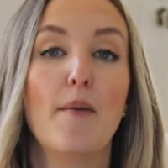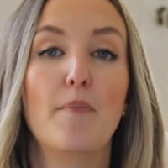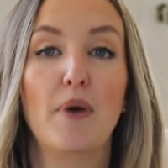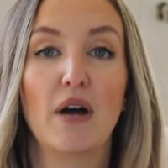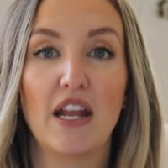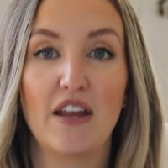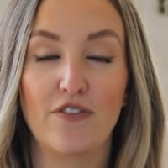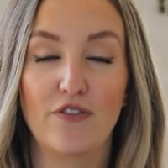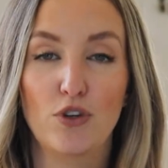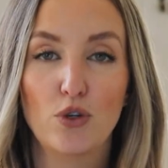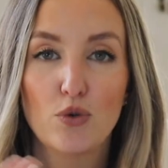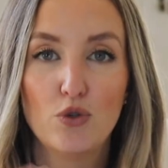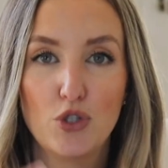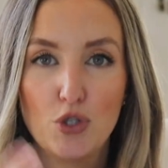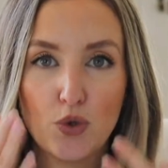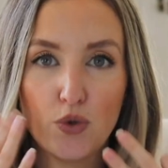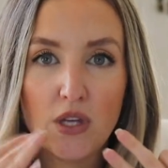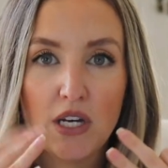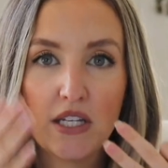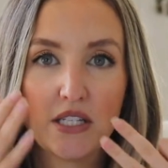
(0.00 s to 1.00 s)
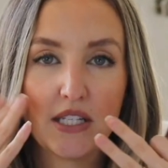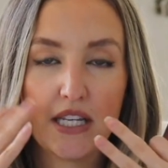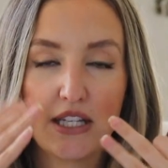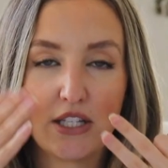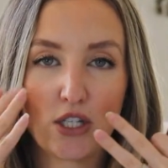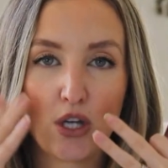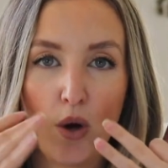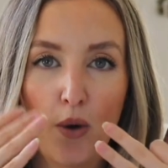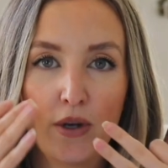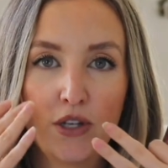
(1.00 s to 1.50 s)
But if you do this,
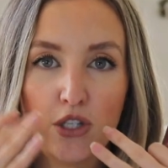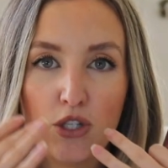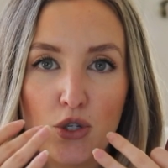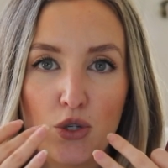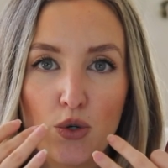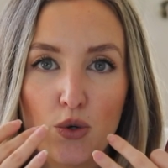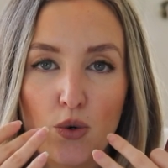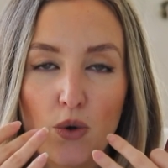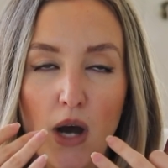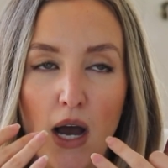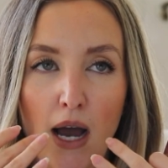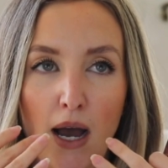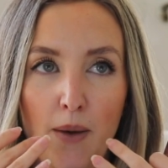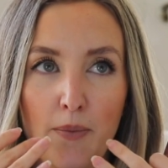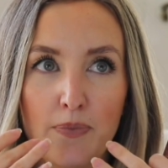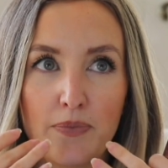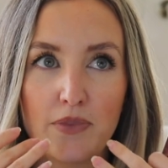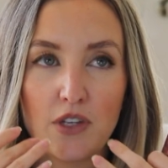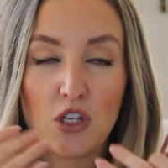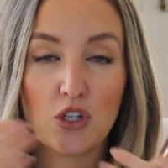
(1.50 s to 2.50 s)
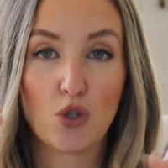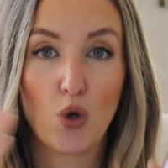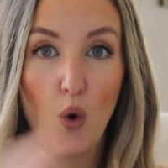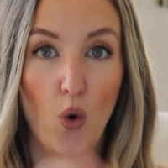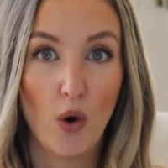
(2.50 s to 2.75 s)
it's going to, because um,